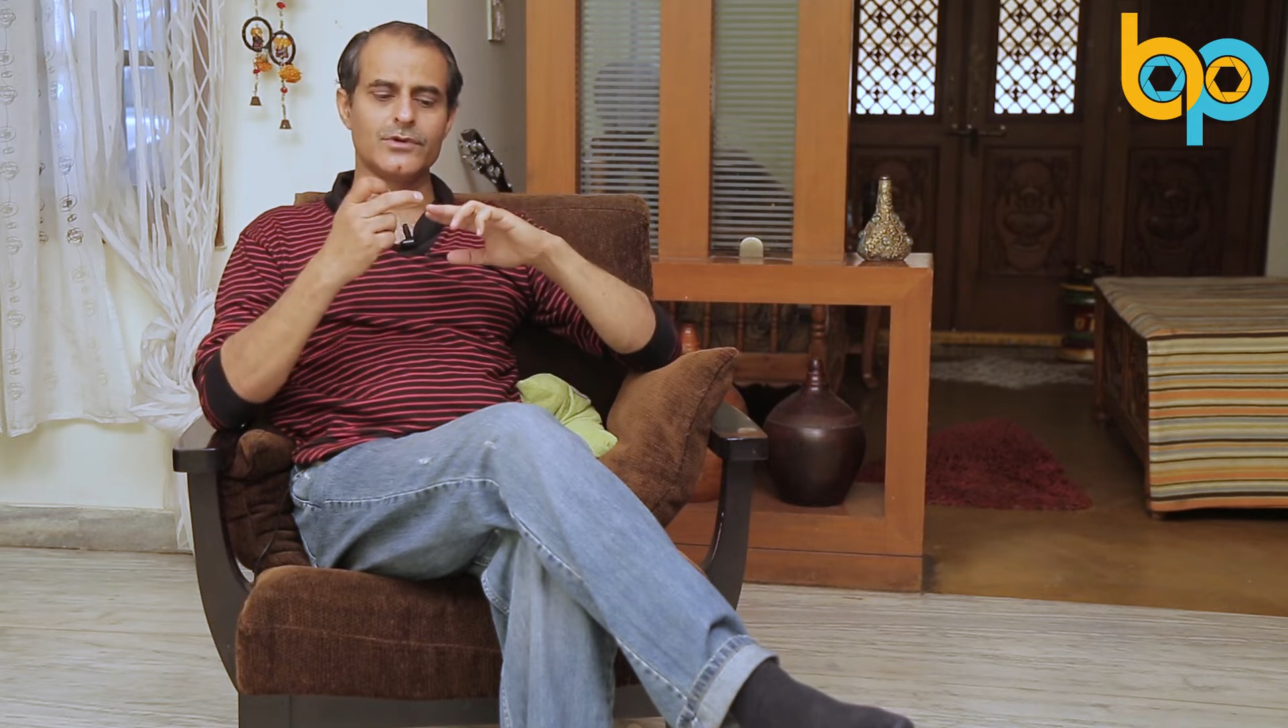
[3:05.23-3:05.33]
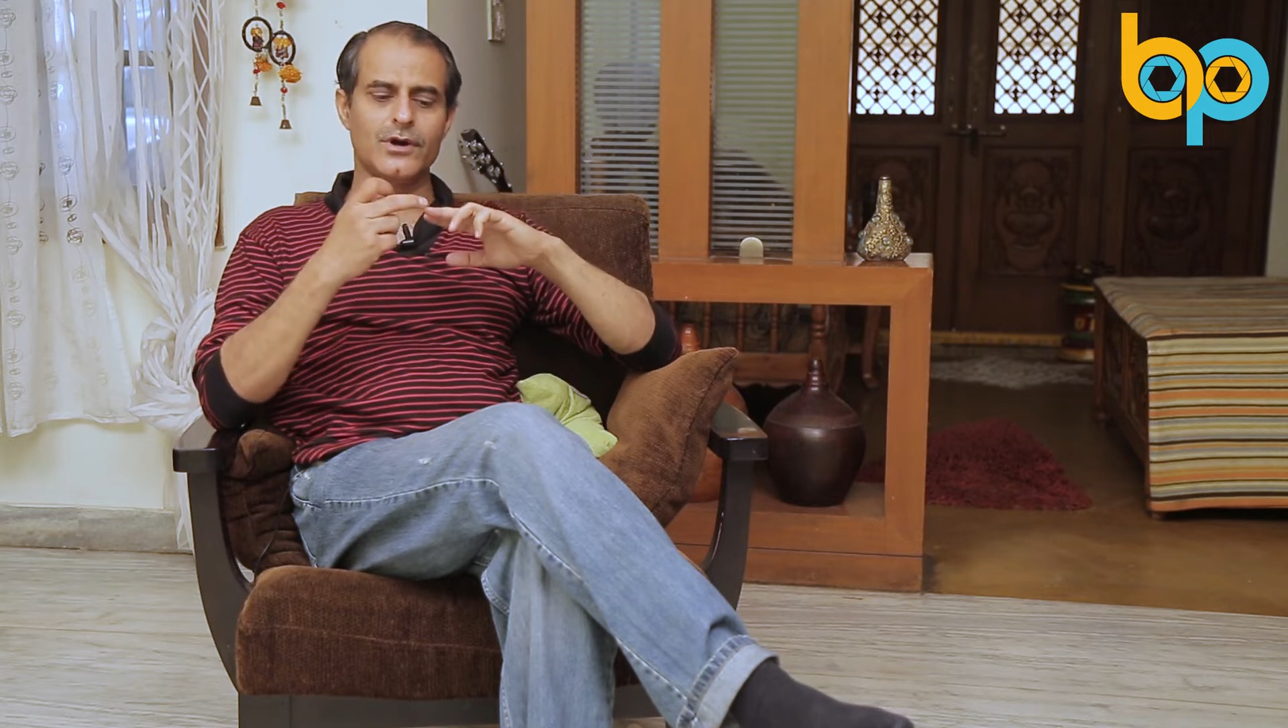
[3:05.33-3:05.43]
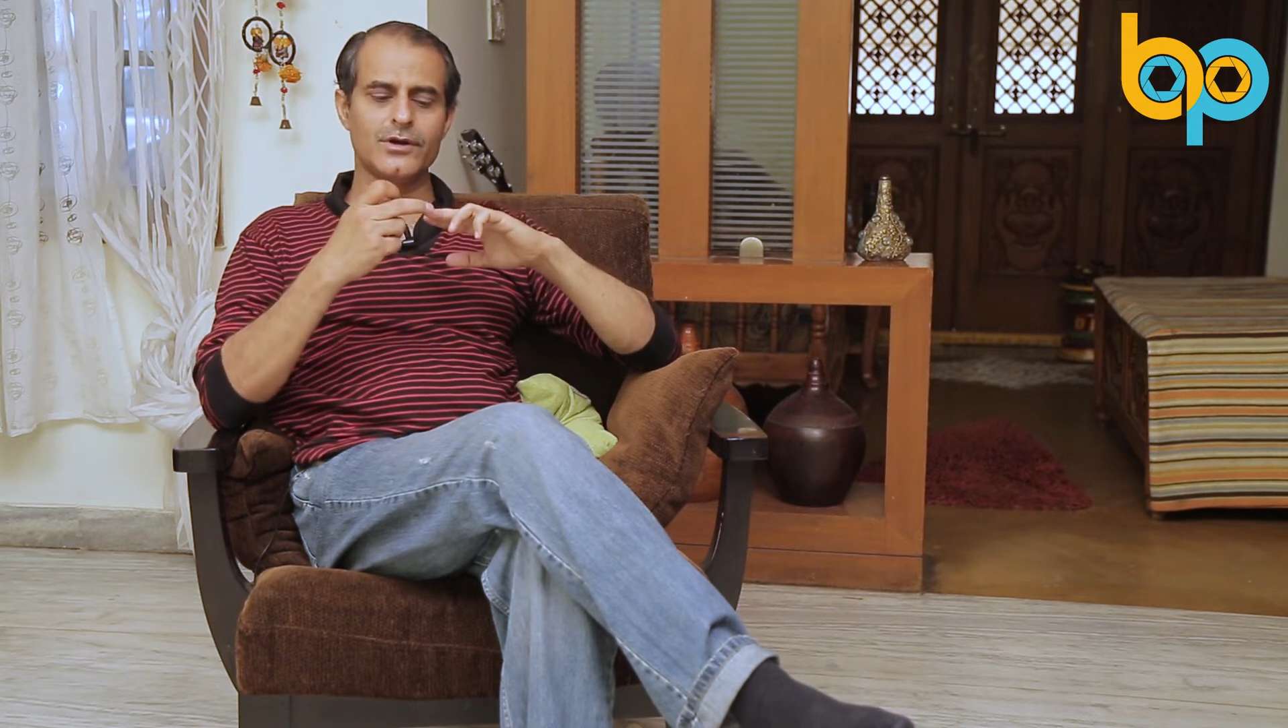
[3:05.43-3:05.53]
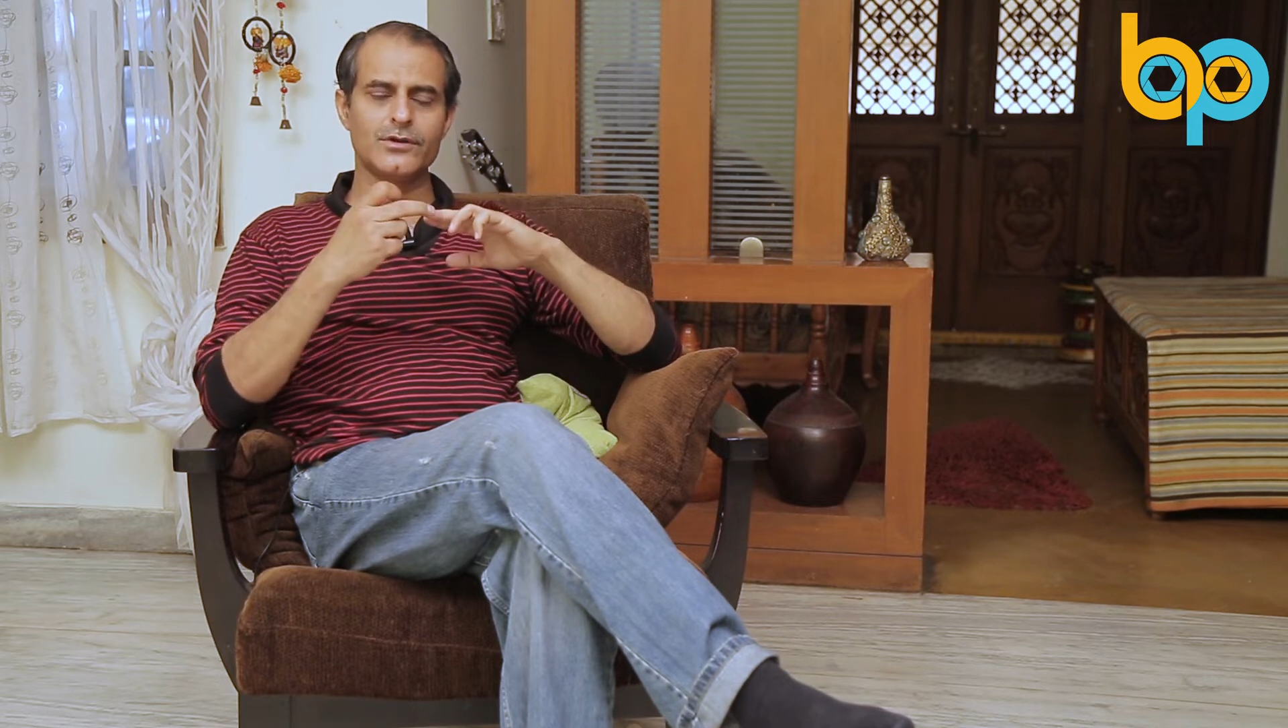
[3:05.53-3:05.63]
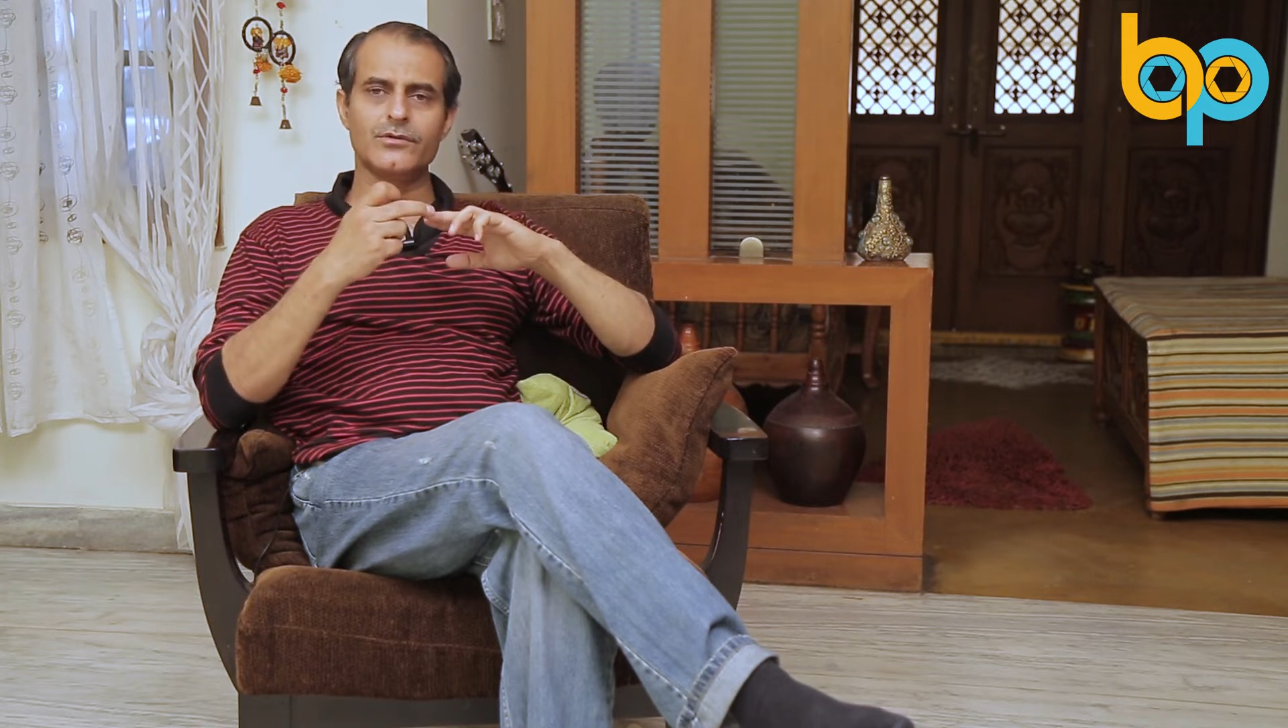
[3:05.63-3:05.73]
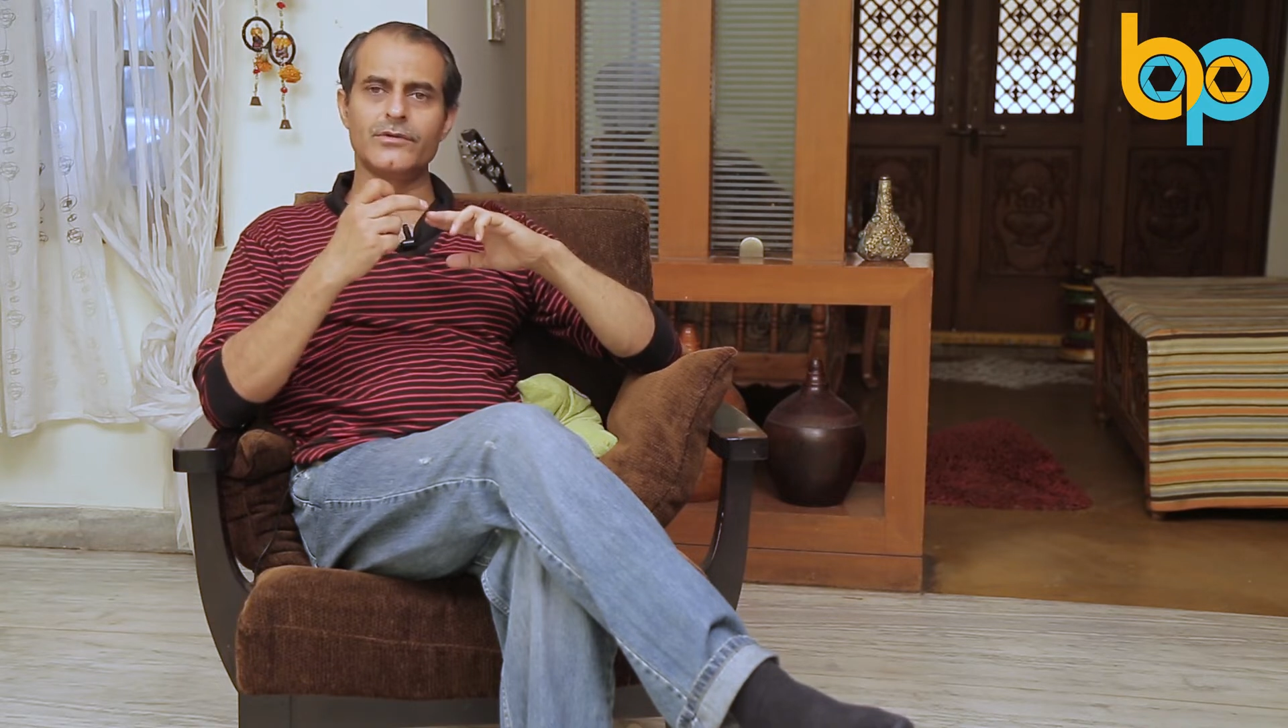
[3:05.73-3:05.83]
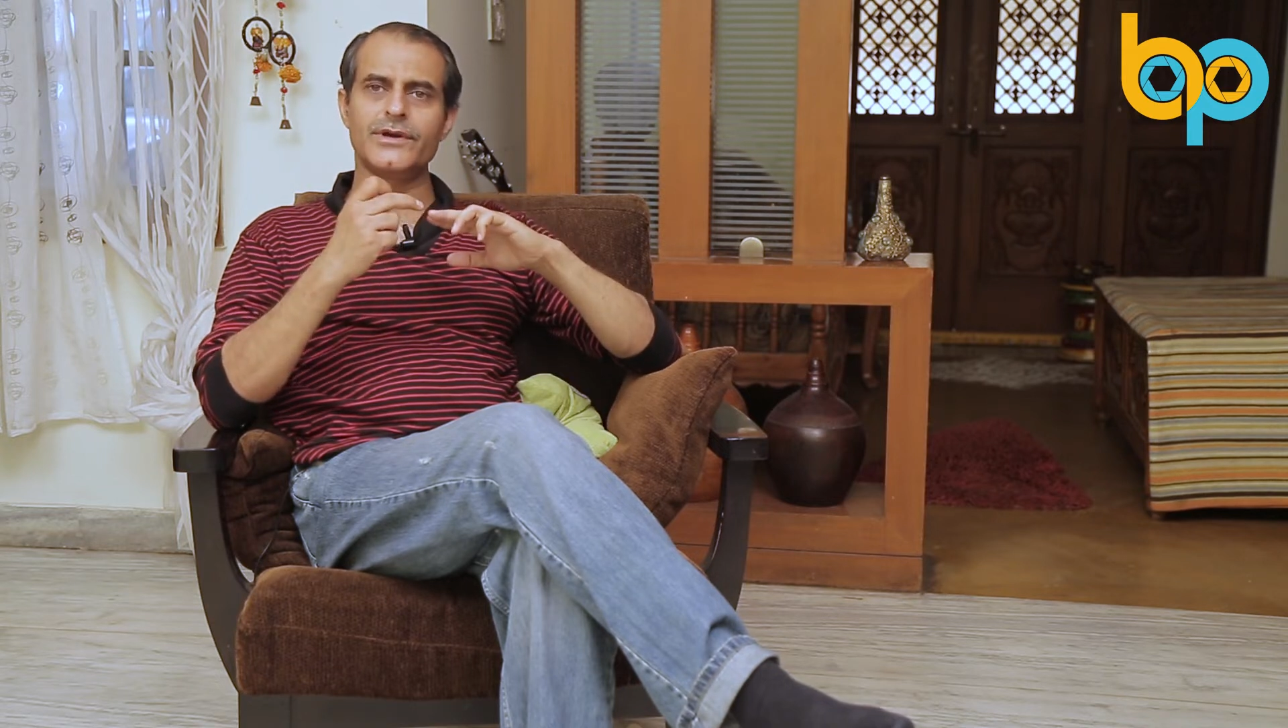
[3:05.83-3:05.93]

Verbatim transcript: not go